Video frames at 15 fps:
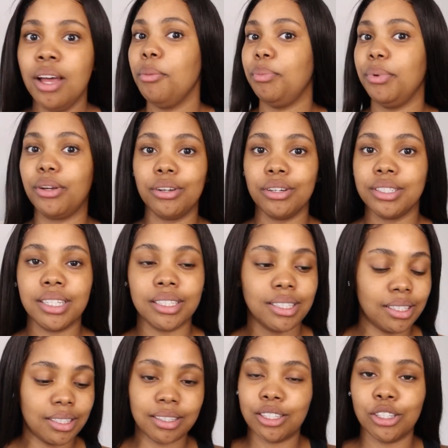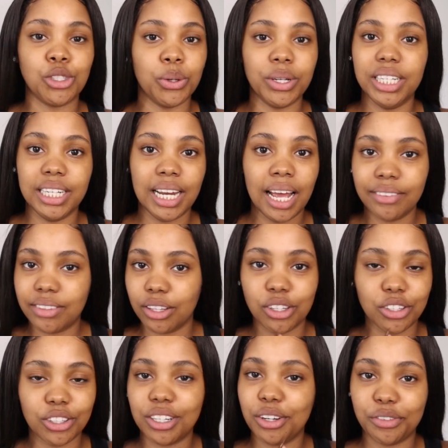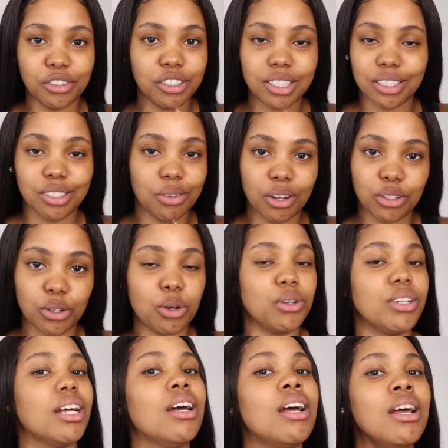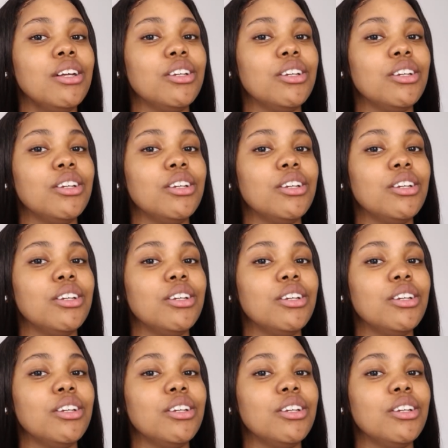because it's the 29th and the 31st is around the corner.